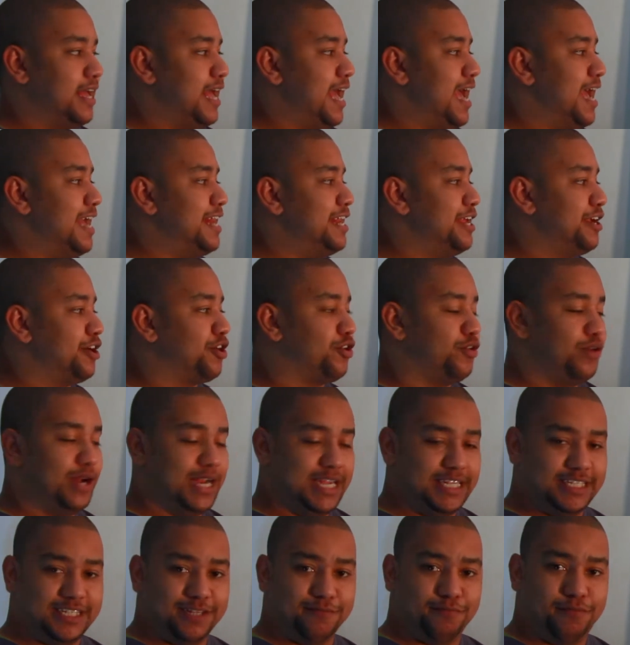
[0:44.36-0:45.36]
an
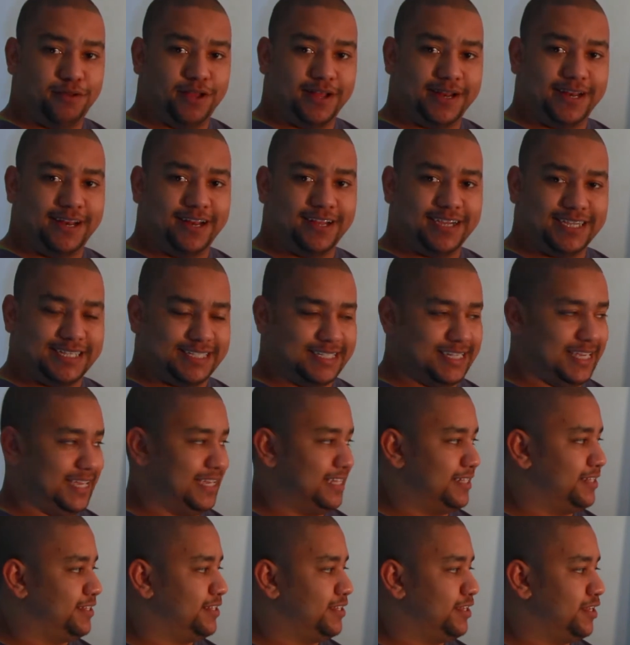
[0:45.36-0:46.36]
increase in blood
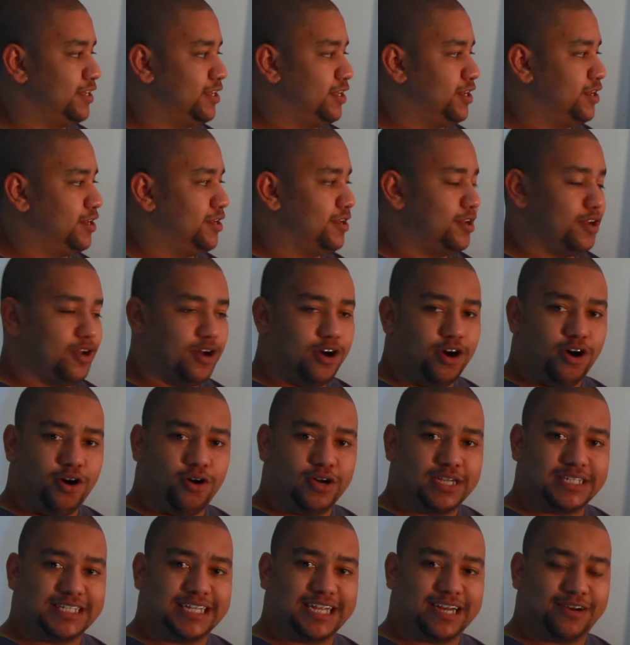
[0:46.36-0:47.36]
lactate,
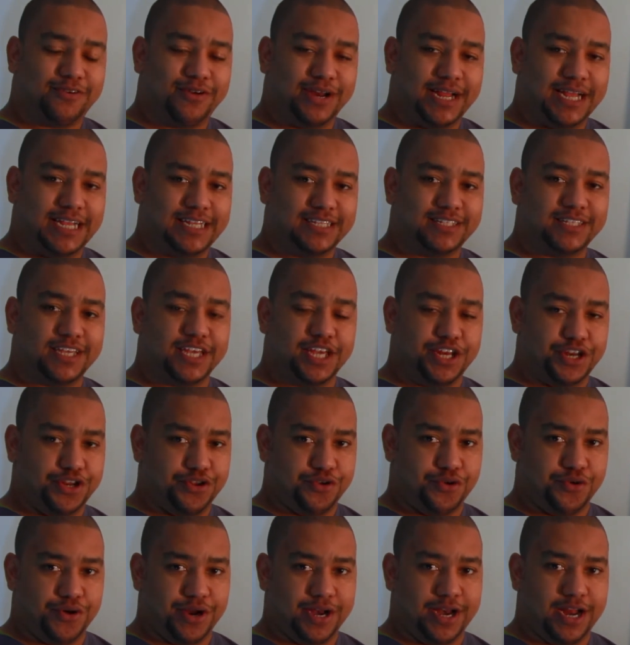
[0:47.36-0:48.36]
or a decrease in
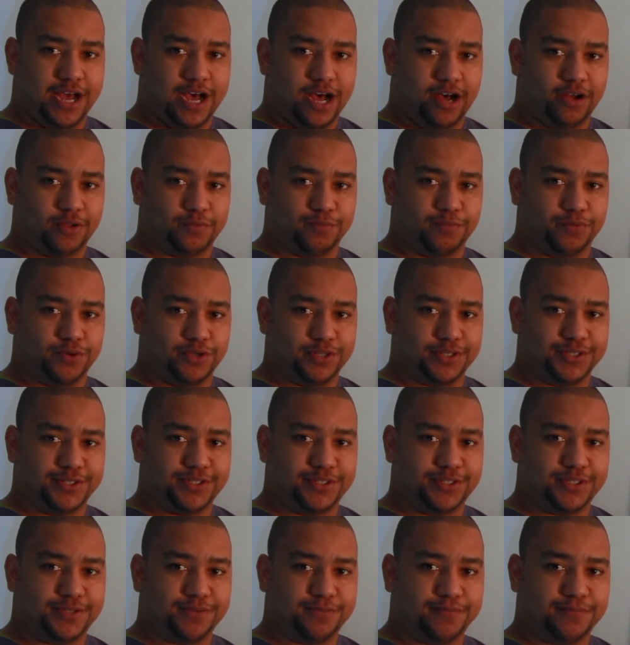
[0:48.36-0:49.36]
urine
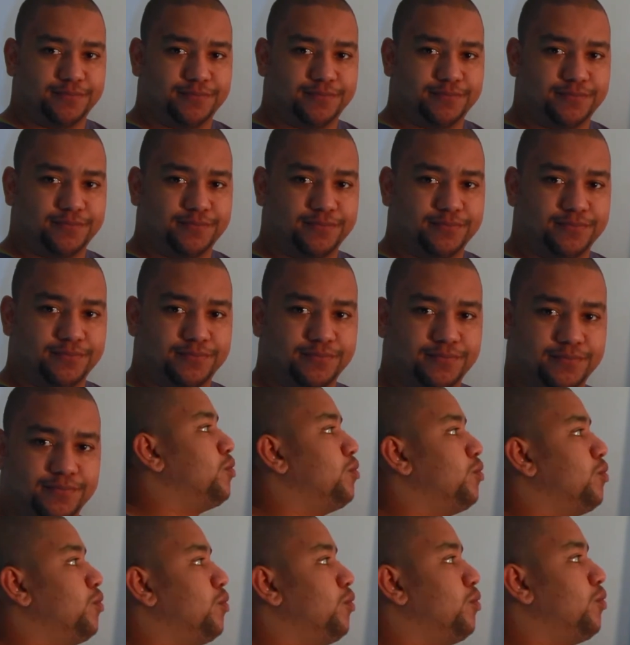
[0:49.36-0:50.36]
output.
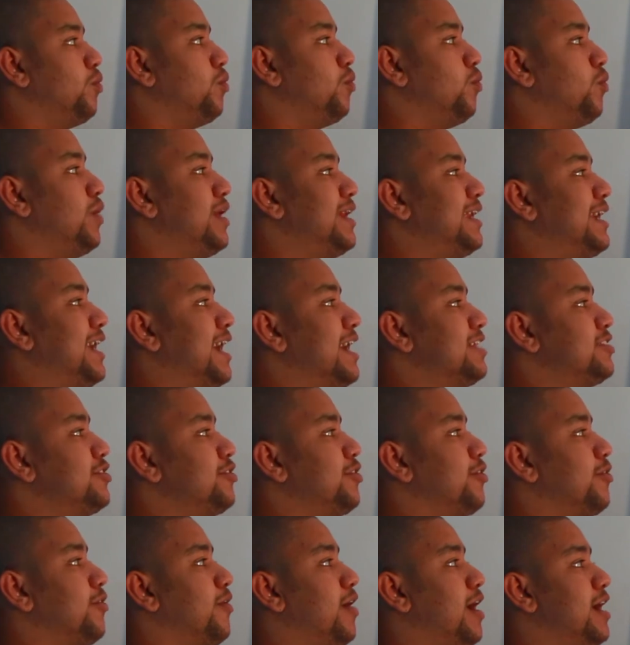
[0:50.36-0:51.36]
When
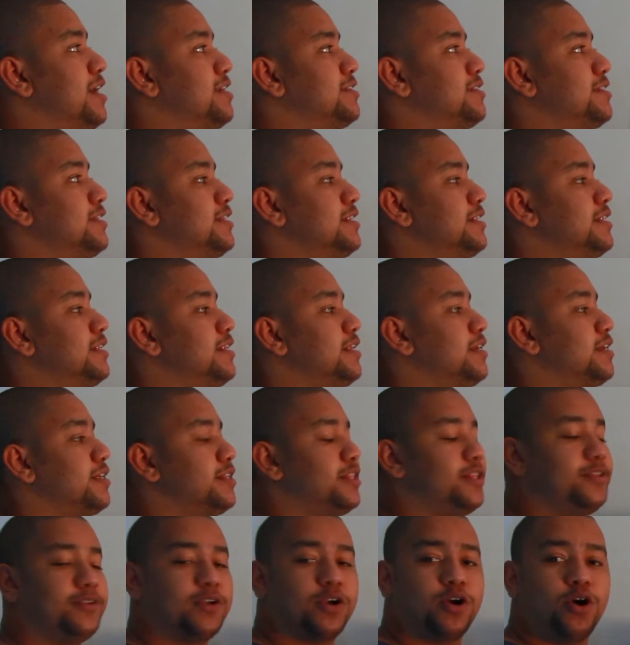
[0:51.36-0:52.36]
categorizing
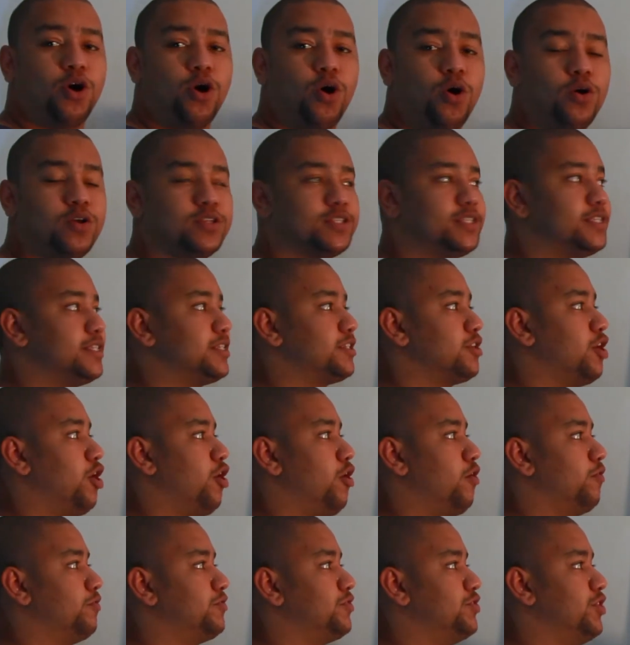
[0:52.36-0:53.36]
the causes
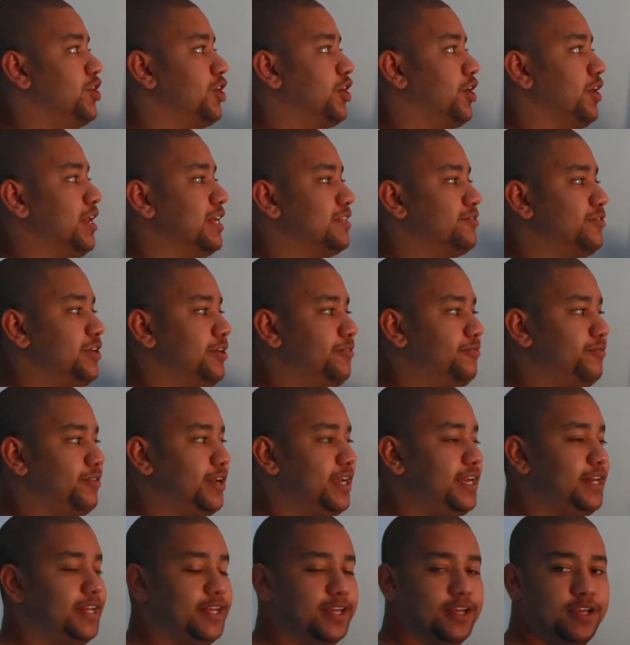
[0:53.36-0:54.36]
of circulatory
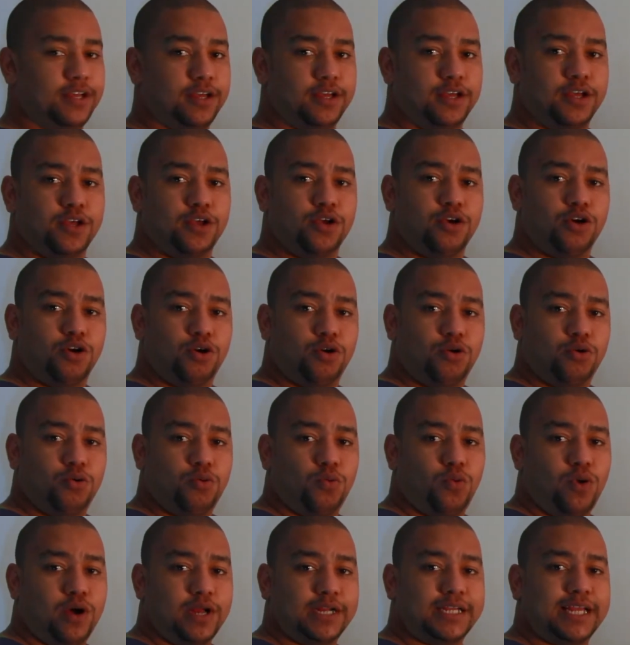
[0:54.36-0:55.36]
failure,
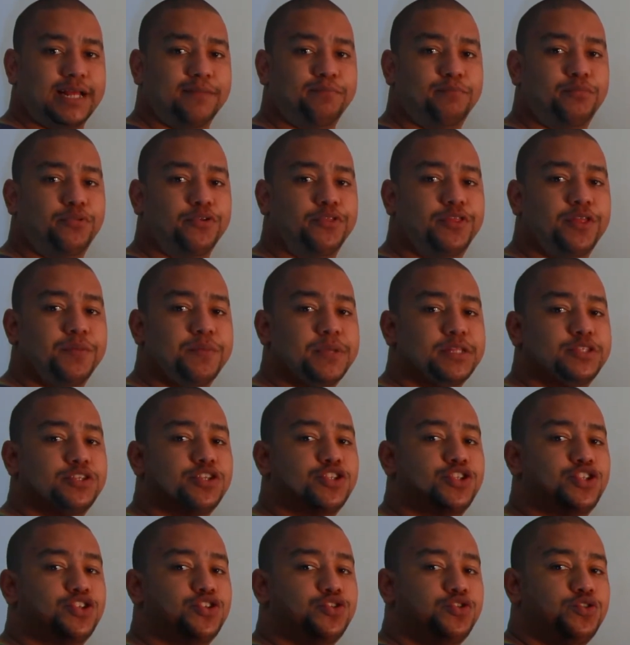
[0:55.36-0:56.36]
one can put them
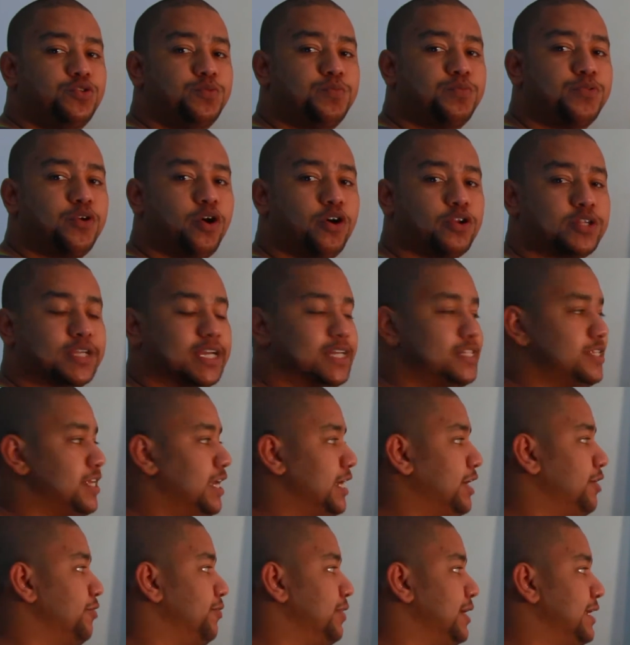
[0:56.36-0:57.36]
into two broad
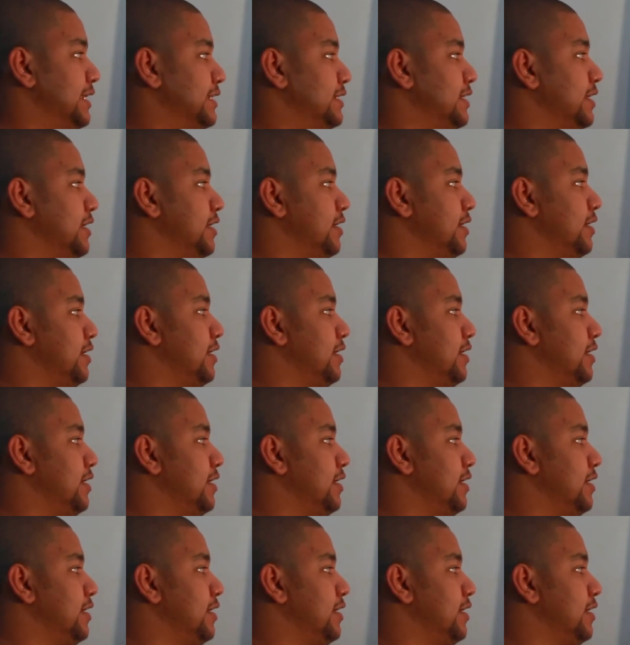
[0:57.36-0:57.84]
categories